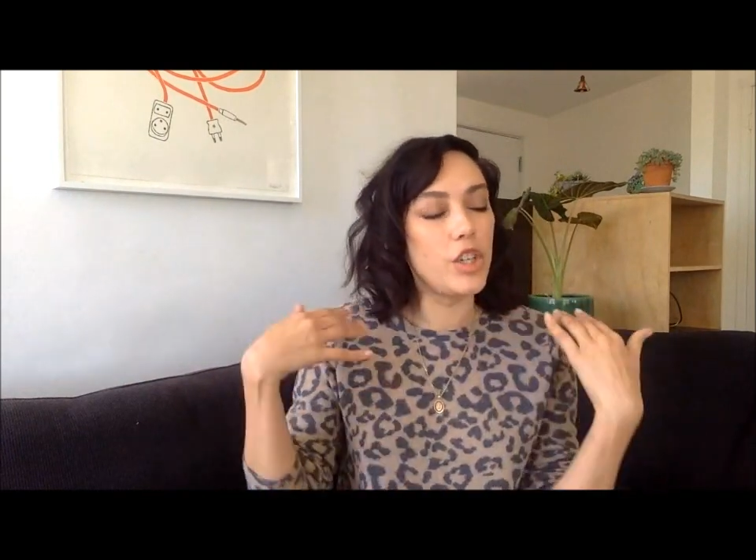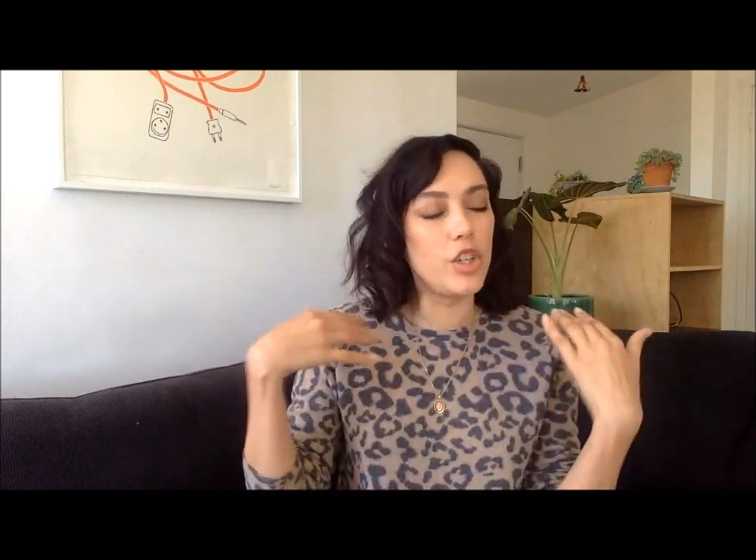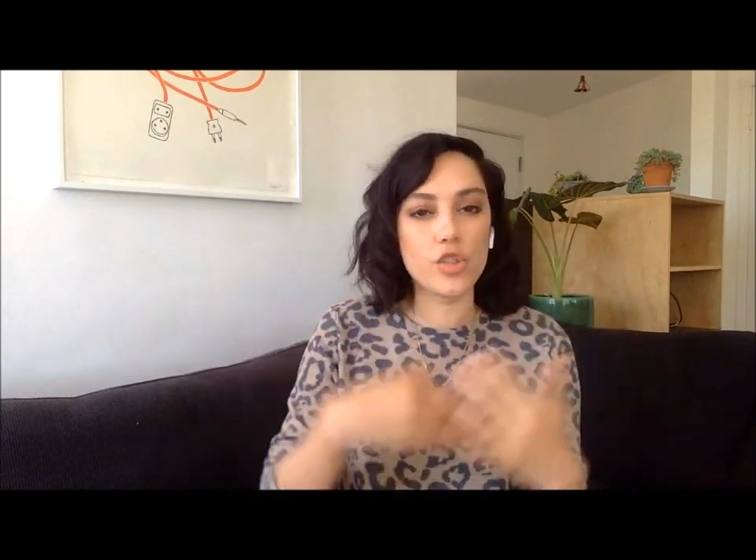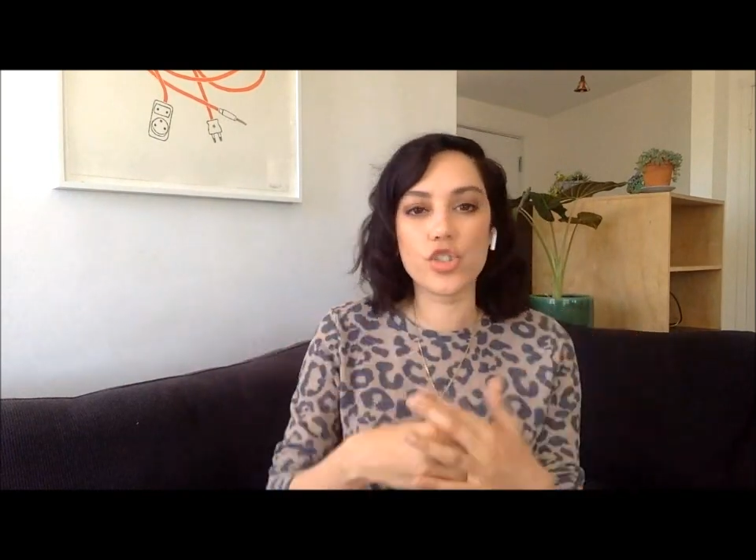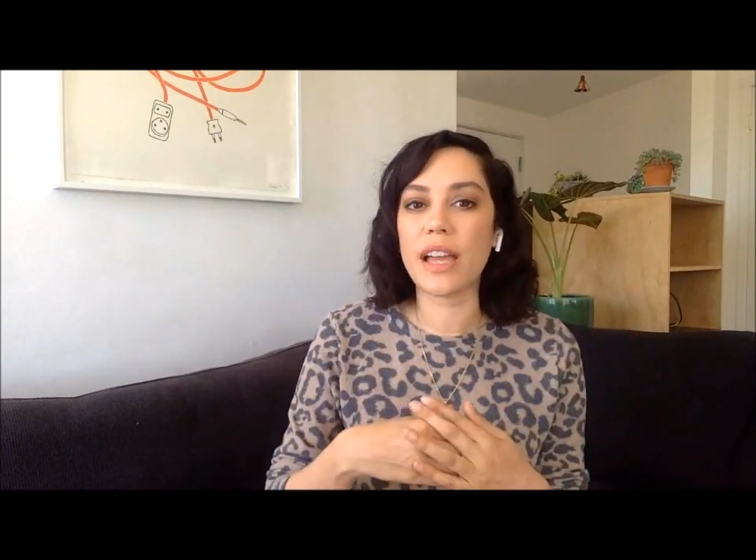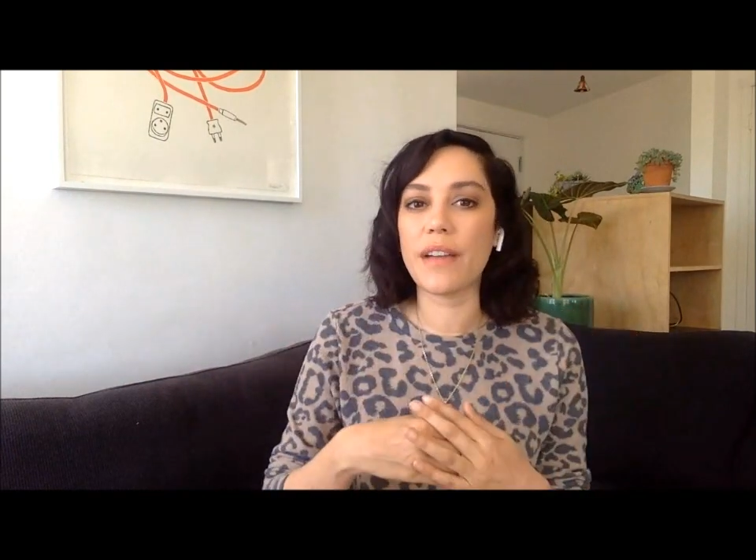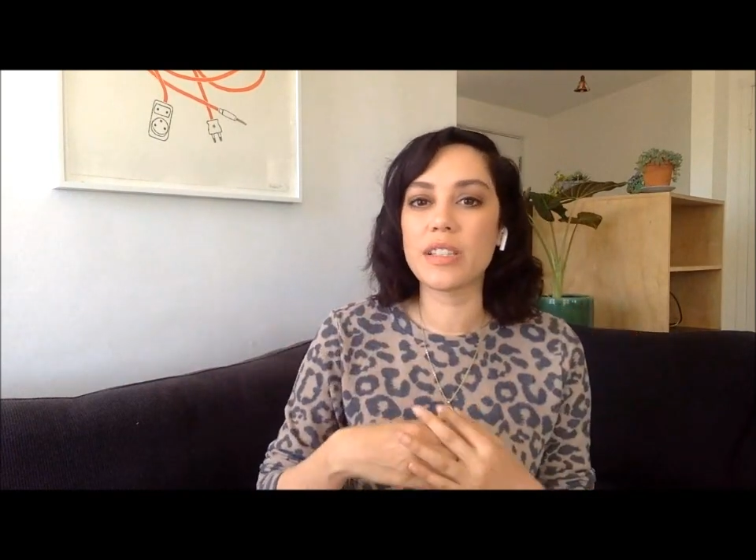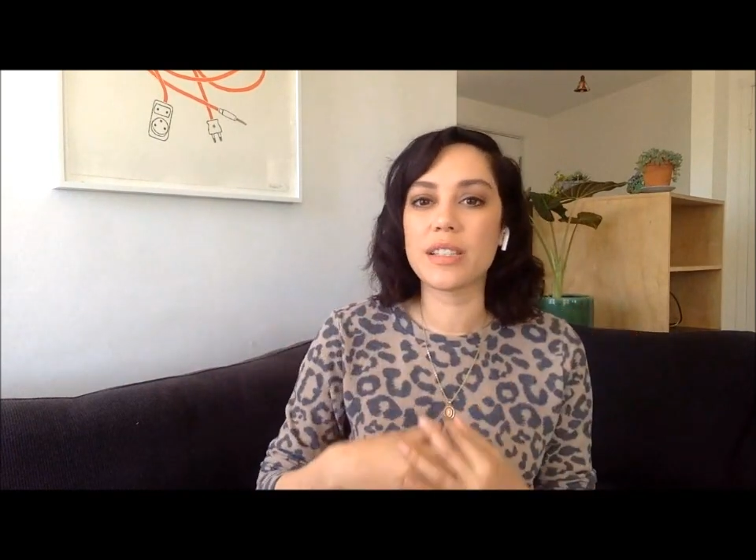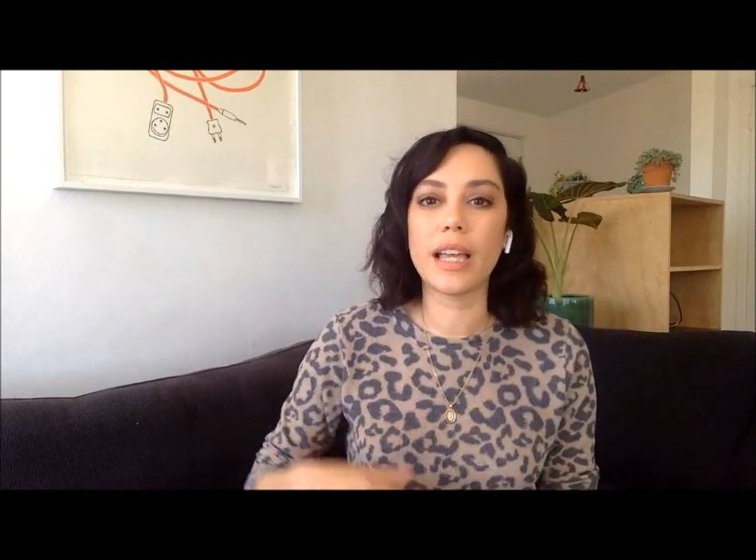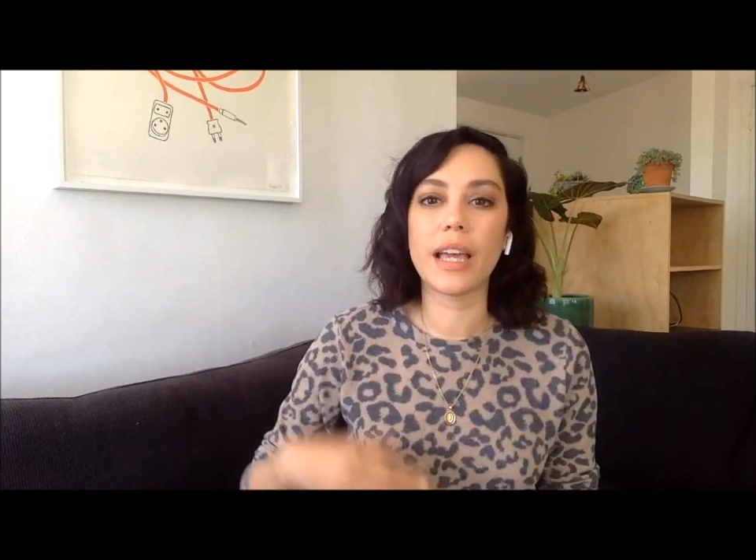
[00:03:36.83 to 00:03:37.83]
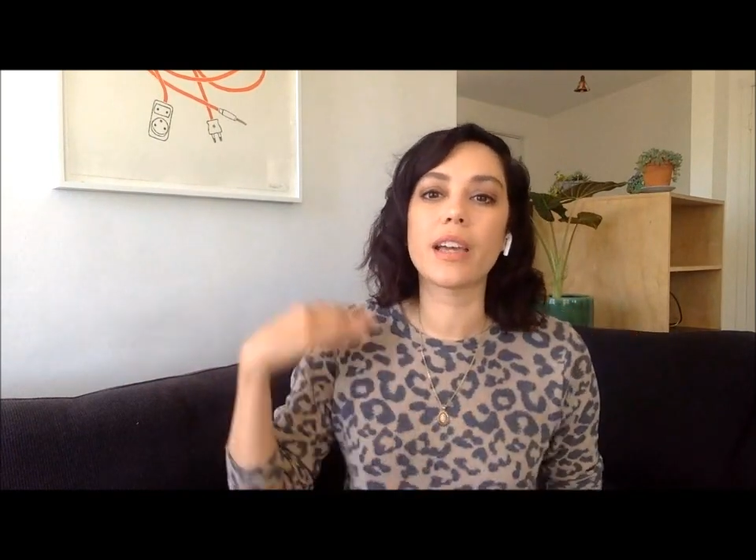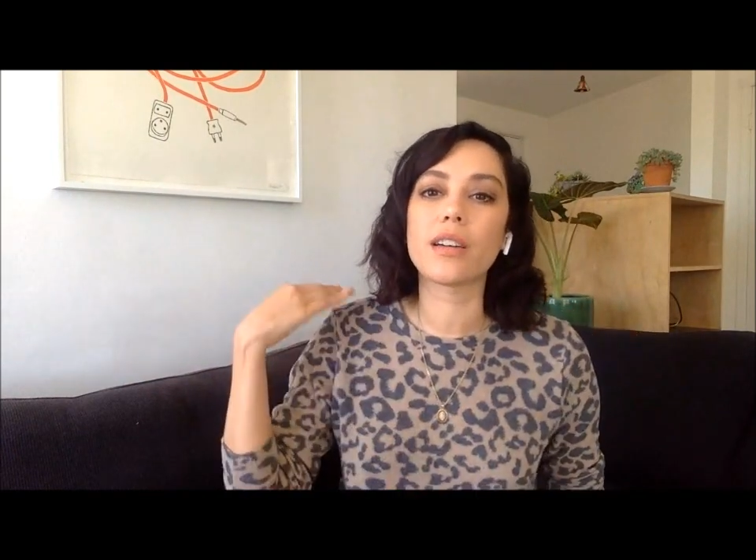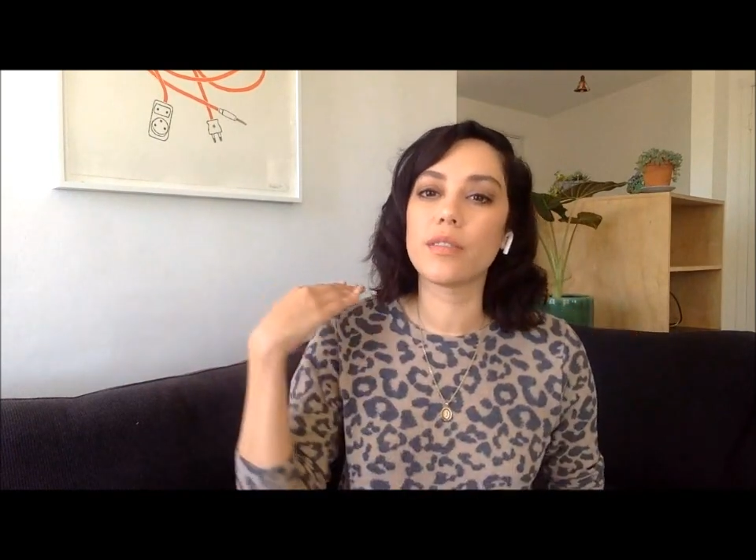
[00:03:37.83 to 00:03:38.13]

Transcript: just having to like